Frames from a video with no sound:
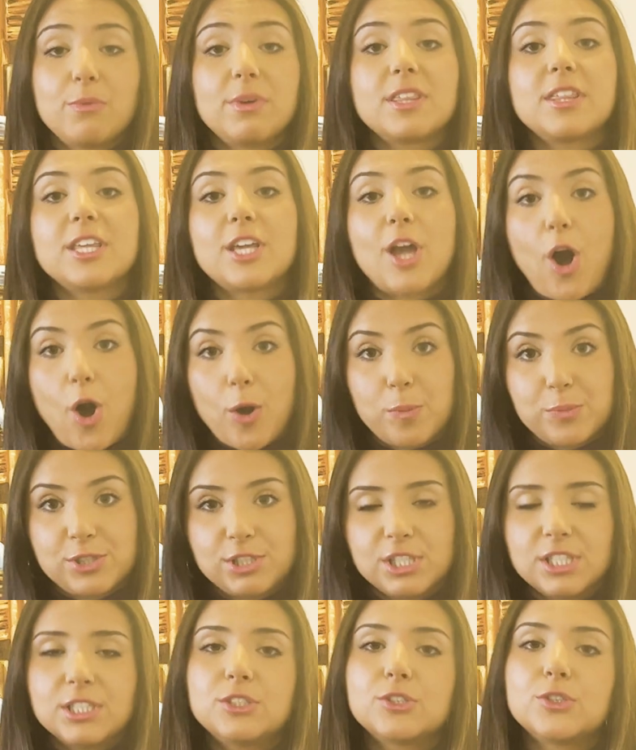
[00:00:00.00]
with the
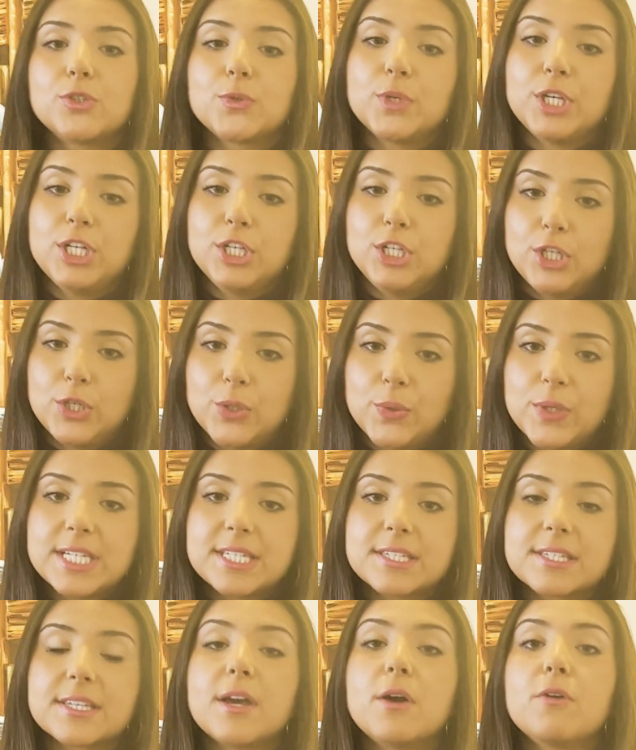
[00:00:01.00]
option to renew
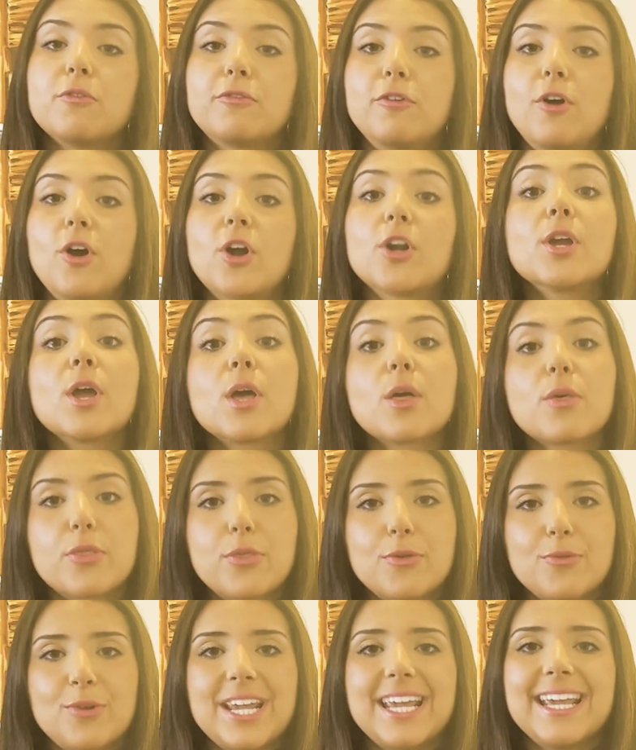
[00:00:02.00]
it for
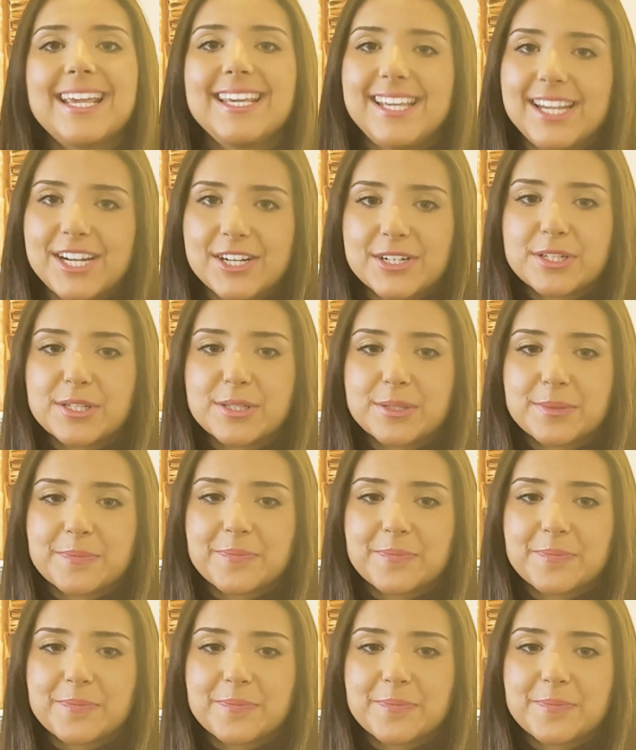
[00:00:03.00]
3 years.